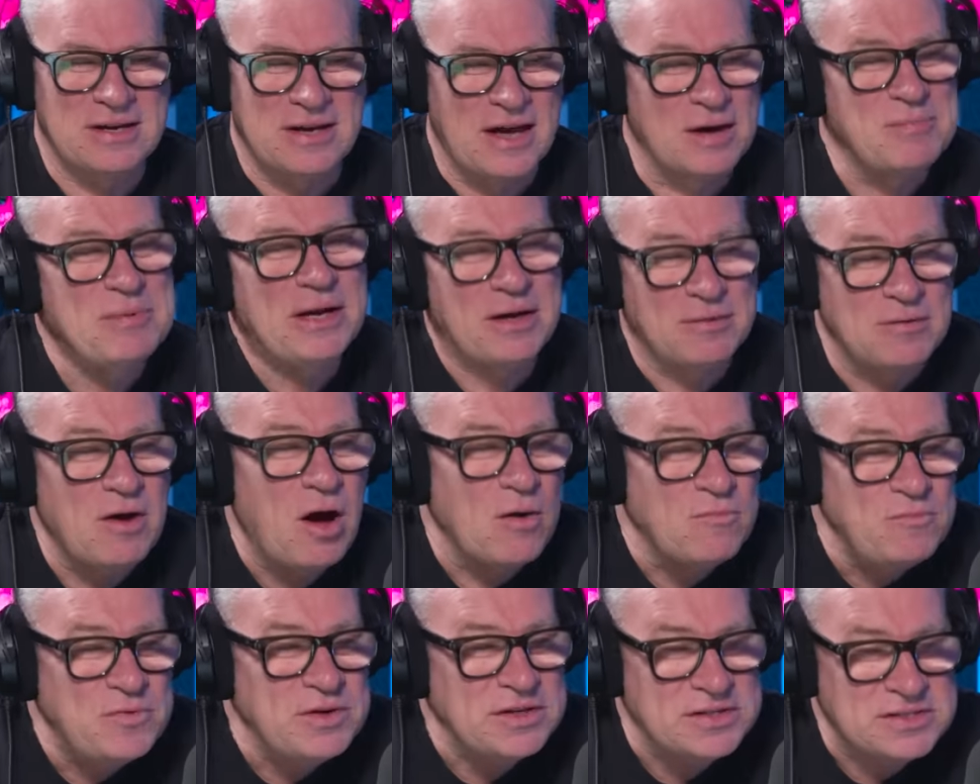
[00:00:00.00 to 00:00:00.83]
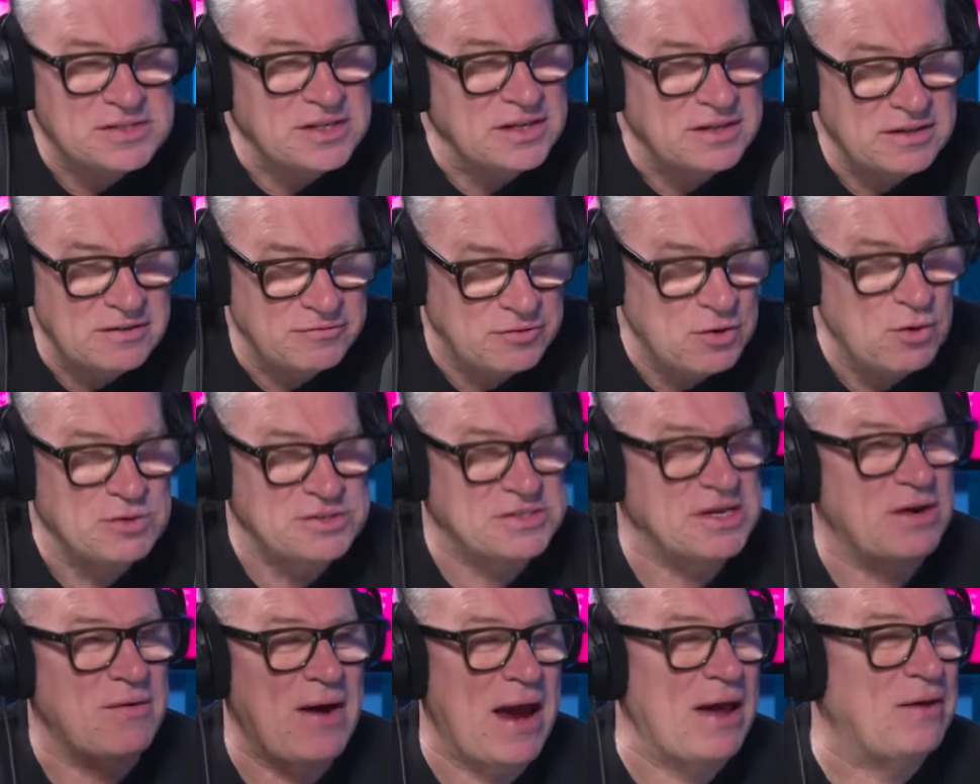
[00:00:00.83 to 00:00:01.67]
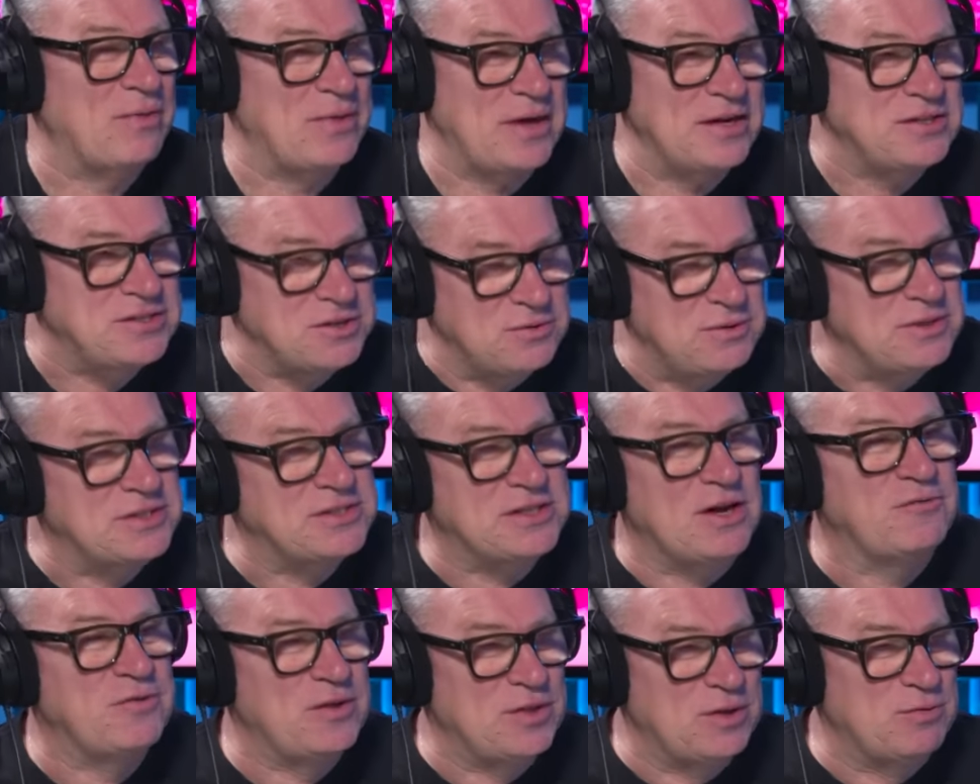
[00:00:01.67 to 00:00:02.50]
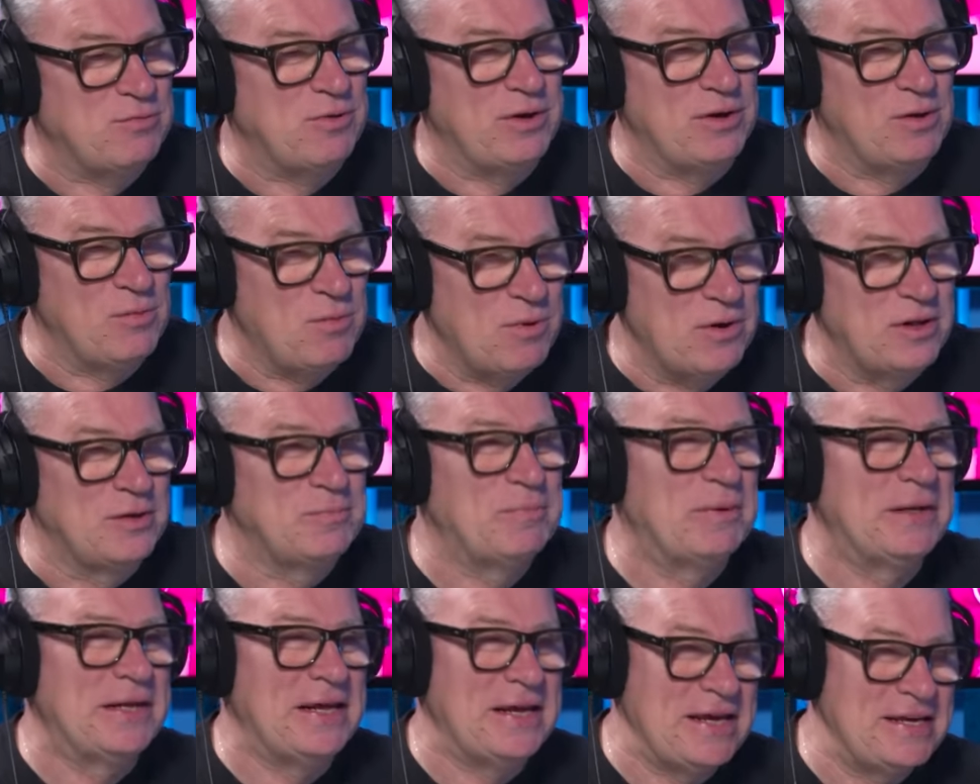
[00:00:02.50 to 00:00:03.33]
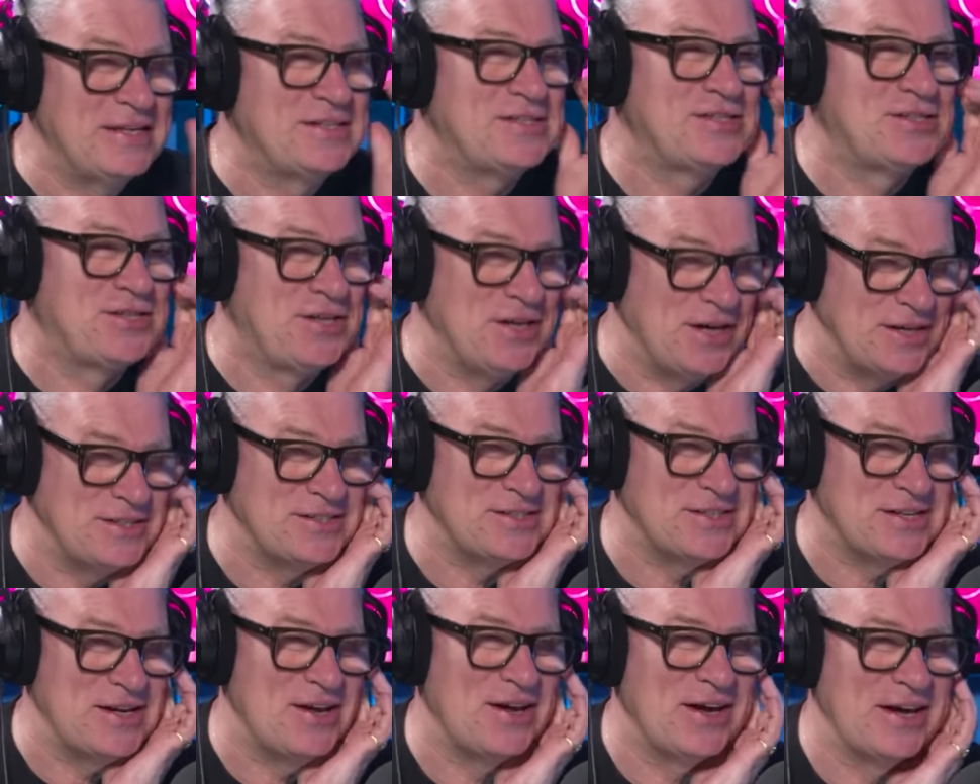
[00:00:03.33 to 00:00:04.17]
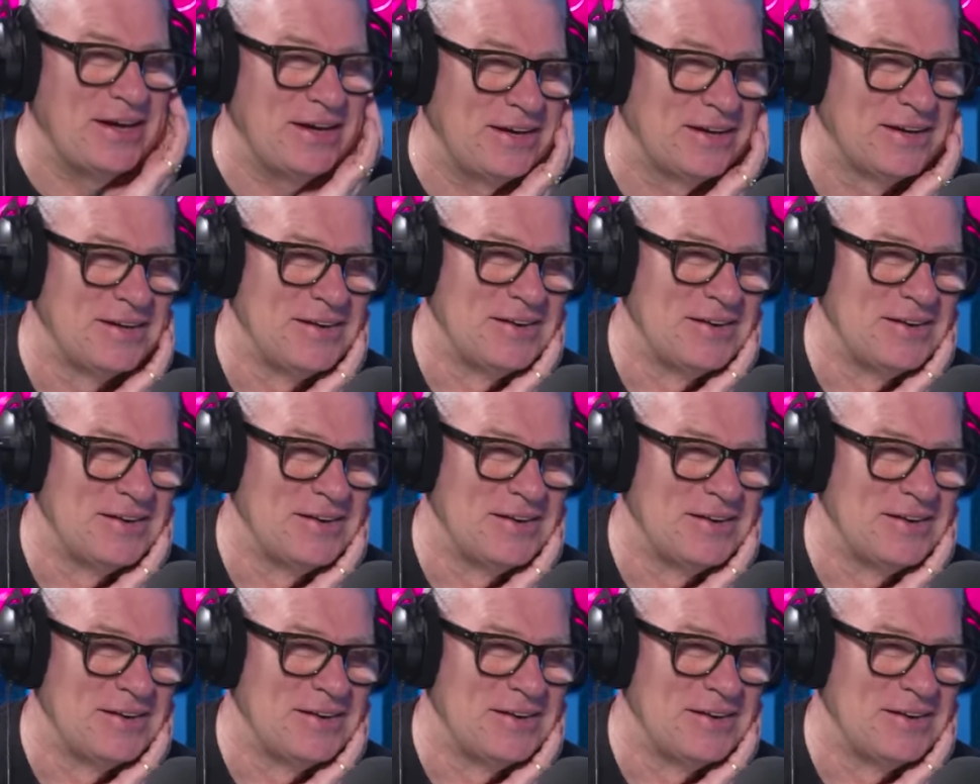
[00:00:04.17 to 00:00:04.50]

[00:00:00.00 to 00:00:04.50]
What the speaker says: I mean, obviously, of course, they're out there doing stuff in the real world, but it is just like...